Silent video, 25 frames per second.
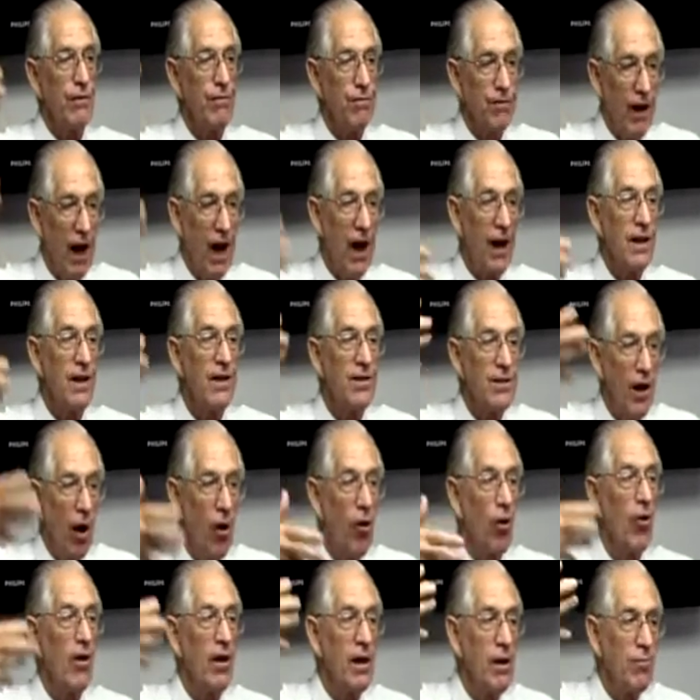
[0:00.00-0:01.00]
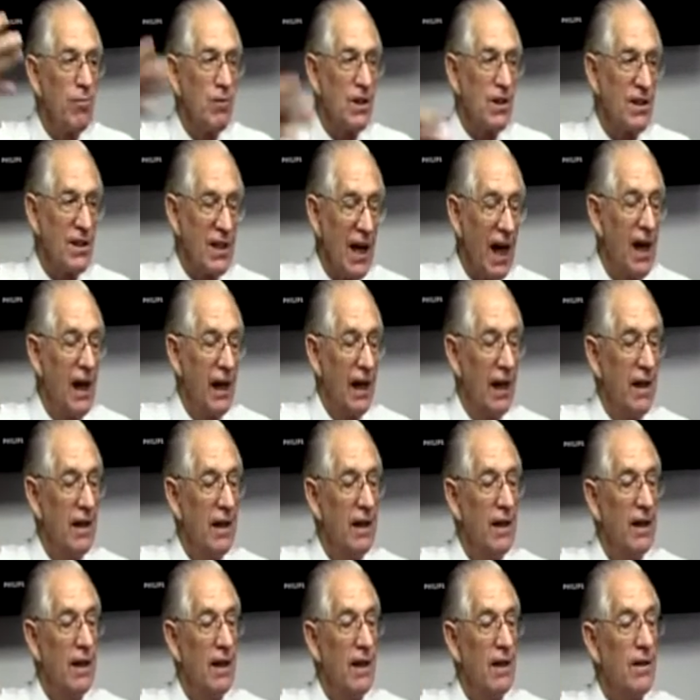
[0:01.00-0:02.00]
the Father told him to say.
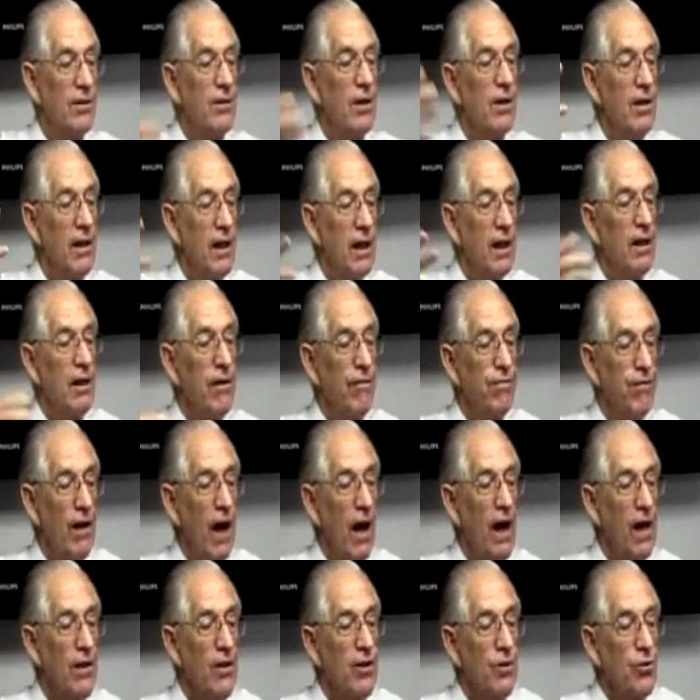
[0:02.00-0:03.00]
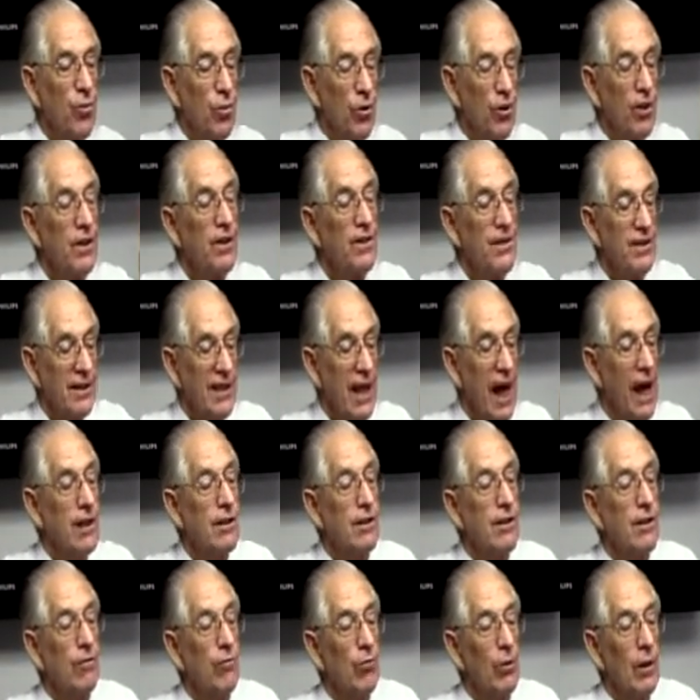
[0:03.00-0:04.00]
So they're the Father's words.
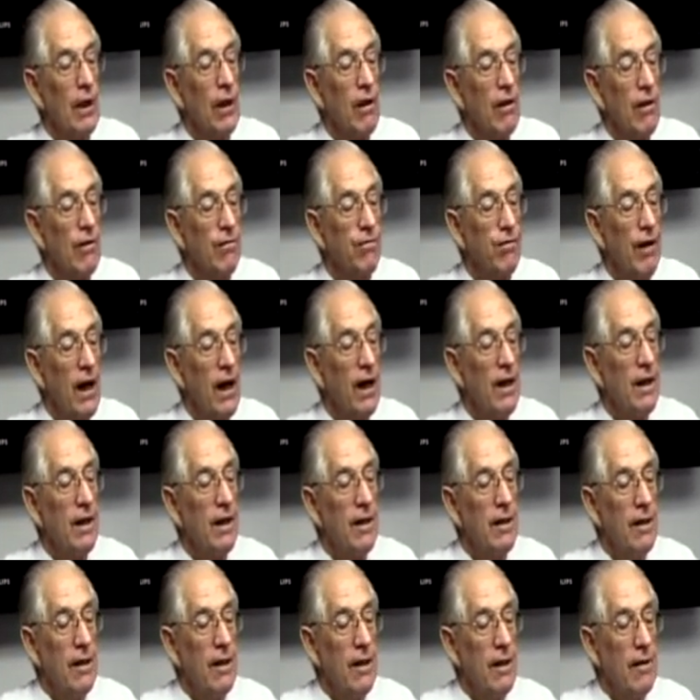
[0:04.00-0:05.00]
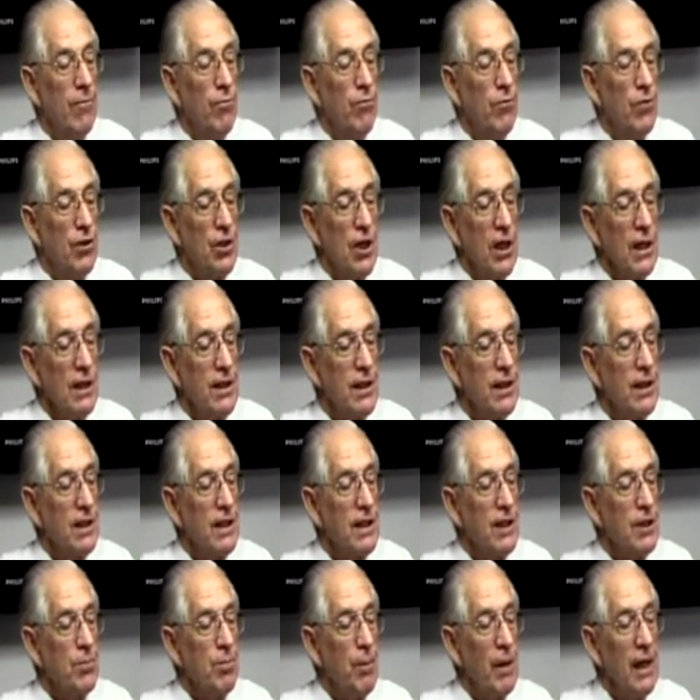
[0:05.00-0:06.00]
That's the will of the Father. Jesus
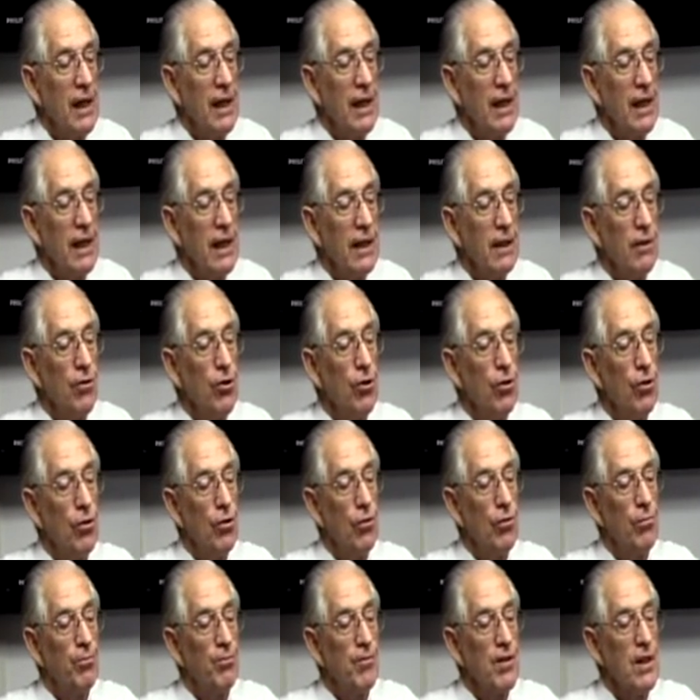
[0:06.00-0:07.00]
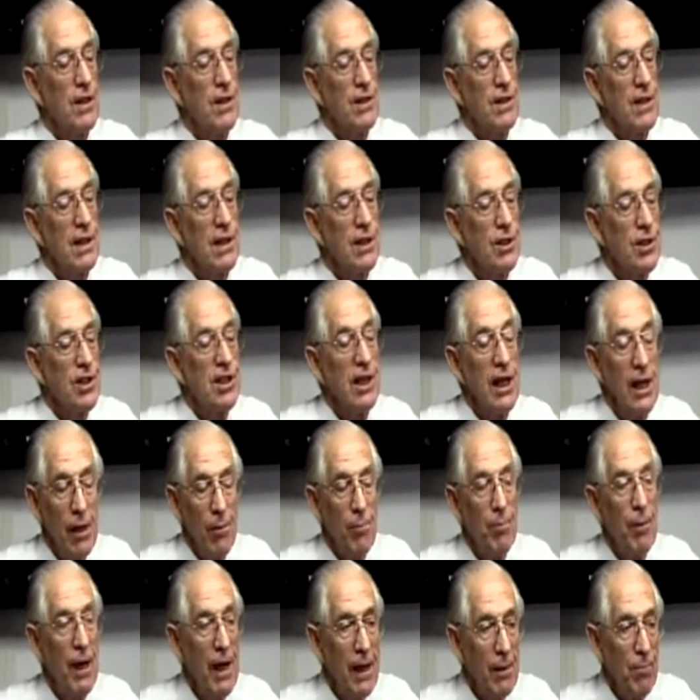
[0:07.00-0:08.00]
is speaking to sincere
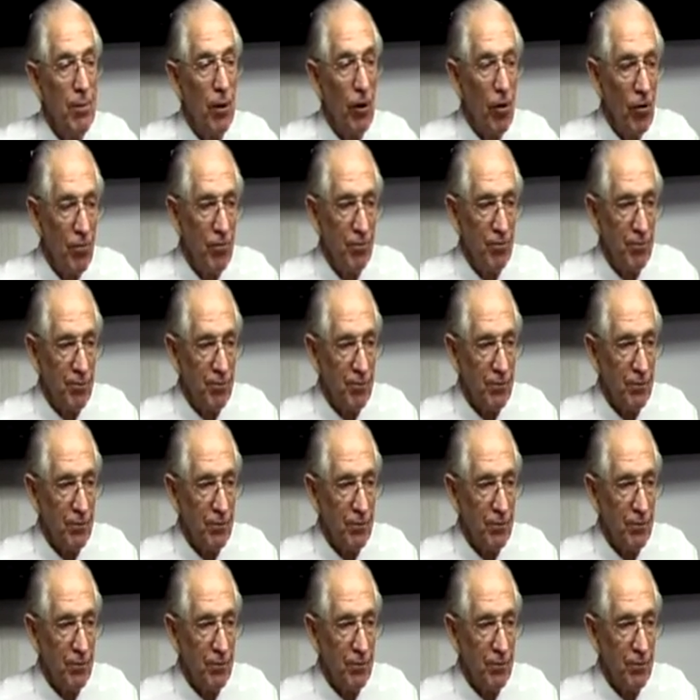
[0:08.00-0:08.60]
people.